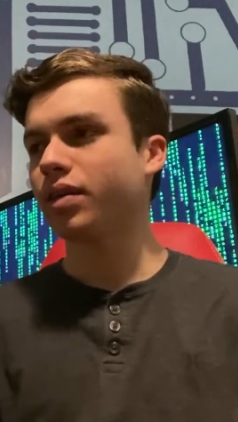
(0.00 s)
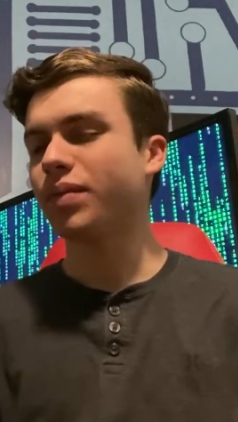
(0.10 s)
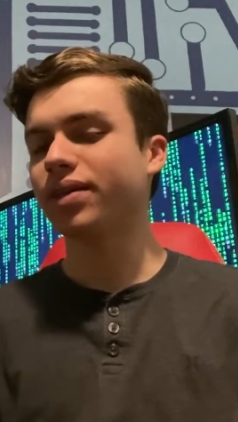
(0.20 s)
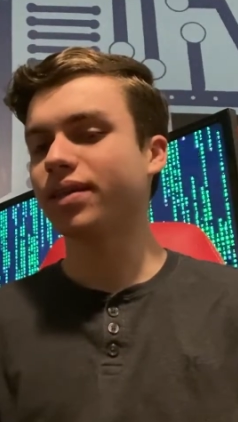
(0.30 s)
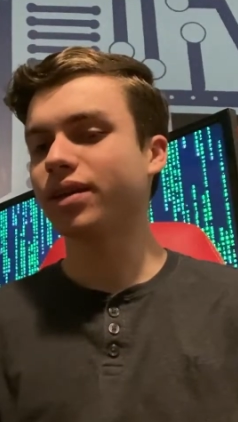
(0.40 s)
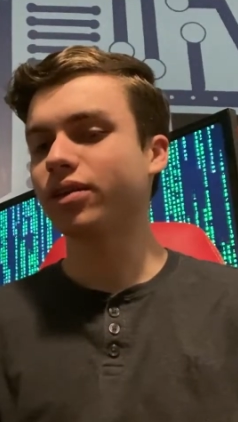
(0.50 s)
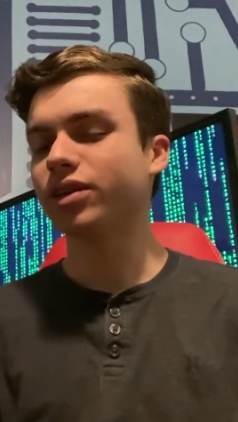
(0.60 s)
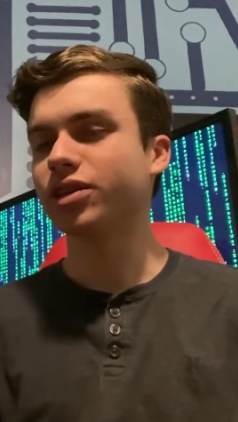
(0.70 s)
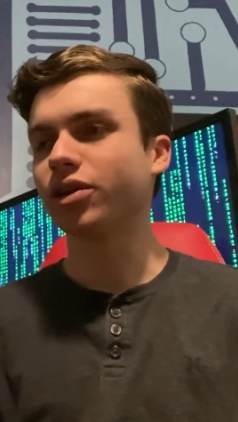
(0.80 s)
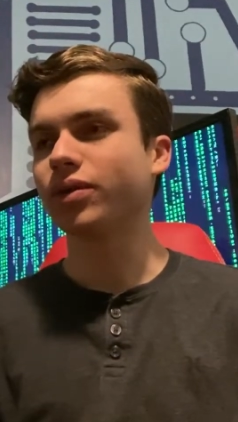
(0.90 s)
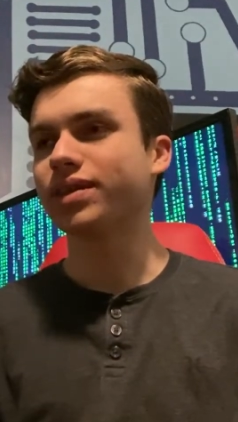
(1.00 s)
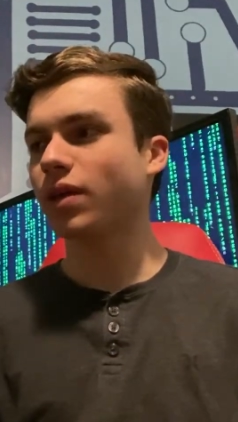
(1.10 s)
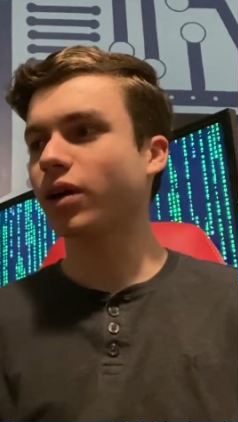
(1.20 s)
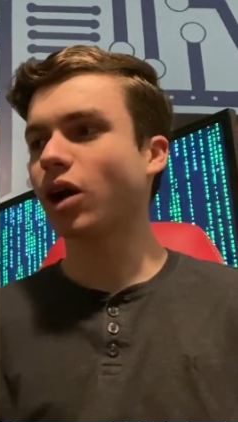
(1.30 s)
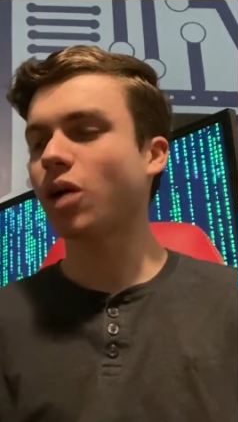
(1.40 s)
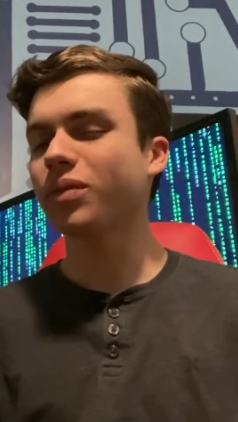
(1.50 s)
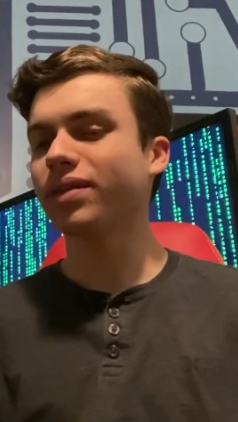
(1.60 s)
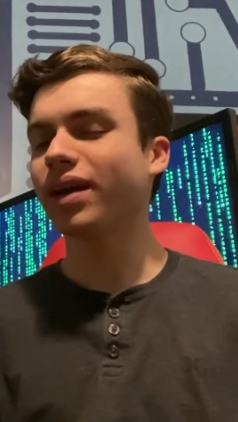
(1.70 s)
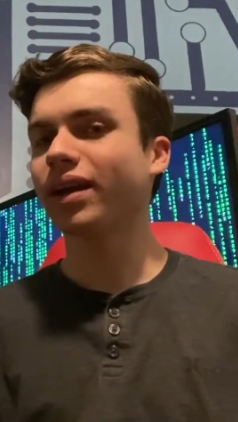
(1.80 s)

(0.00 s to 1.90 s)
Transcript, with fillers: the main thing you need to know is a comment that